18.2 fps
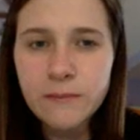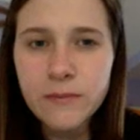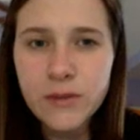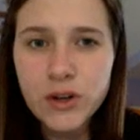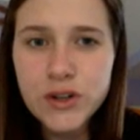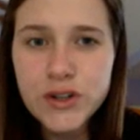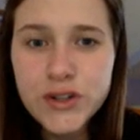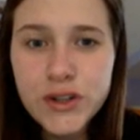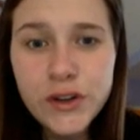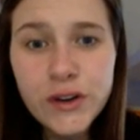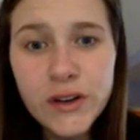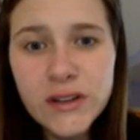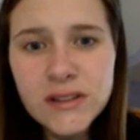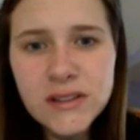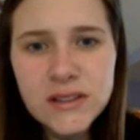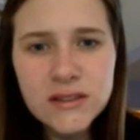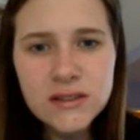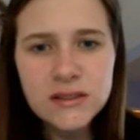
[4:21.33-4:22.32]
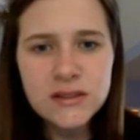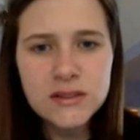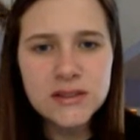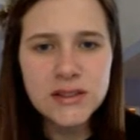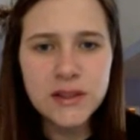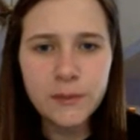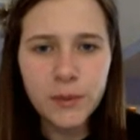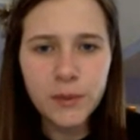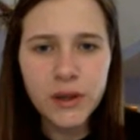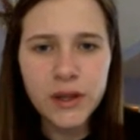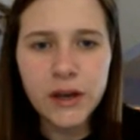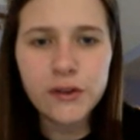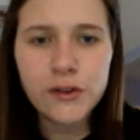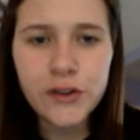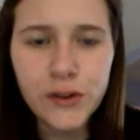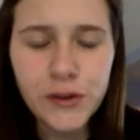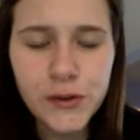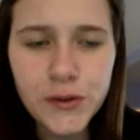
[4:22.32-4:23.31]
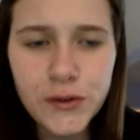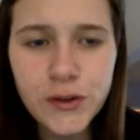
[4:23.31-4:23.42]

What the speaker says: your students. Simply go to